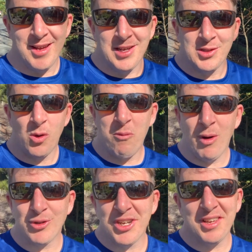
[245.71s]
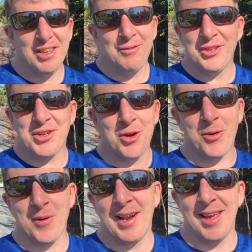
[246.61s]
So with mulching, you've just got to
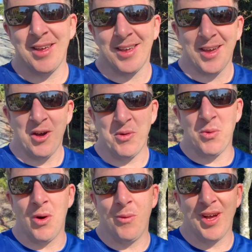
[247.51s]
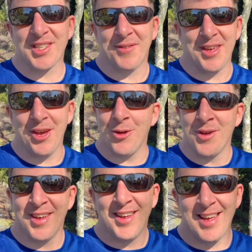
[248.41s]
really go with what works for you.
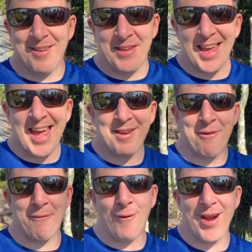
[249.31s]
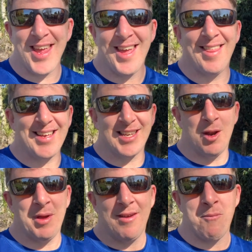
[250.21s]
If you can get it for free, that's going to
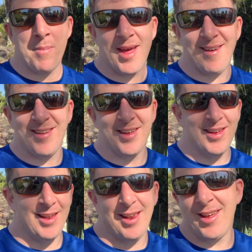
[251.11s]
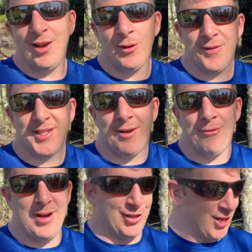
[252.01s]
be even better. Like, look for stuff
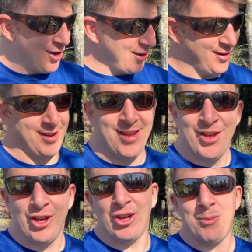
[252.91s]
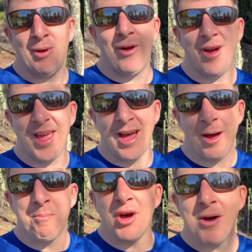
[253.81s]
around your garden. You could apply
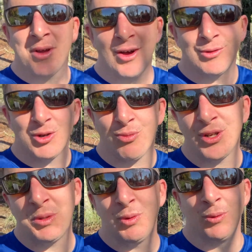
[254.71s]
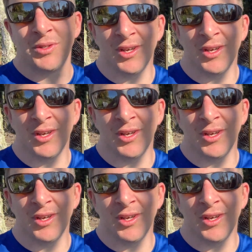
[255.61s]
permaculture principles,